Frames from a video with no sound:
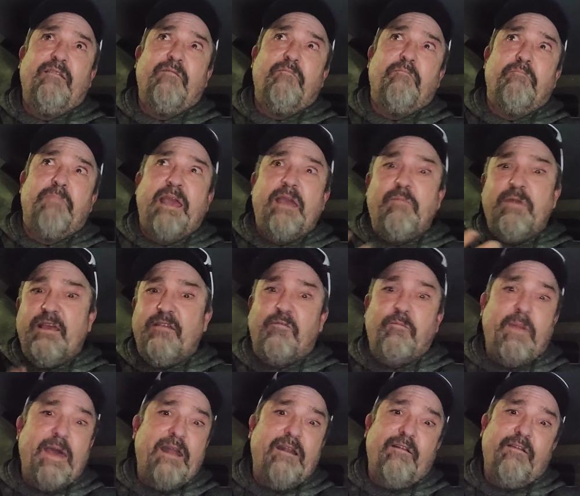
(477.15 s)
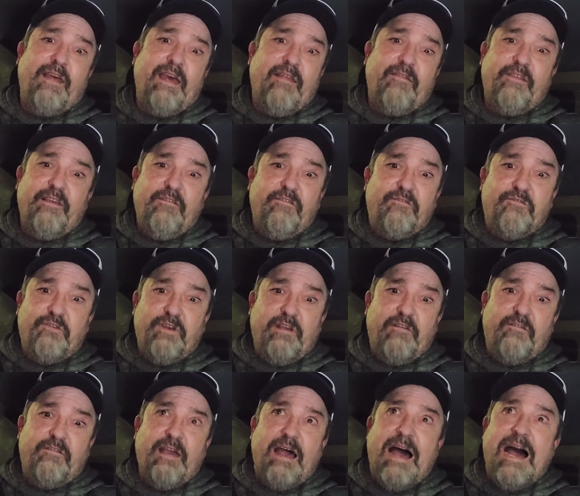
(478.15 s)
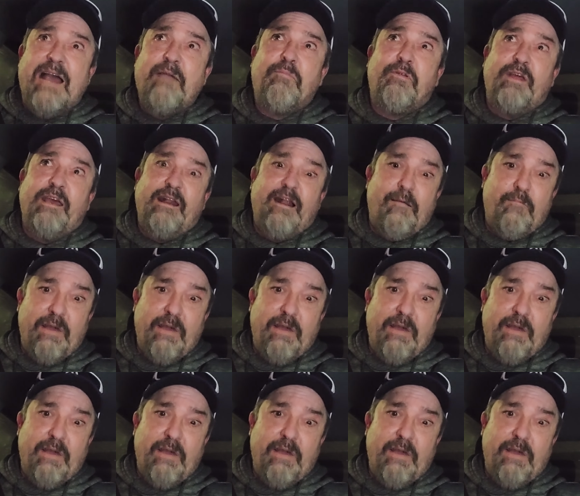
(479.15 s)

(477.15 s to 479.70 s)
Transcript: Maybe it's better that these tricks I played on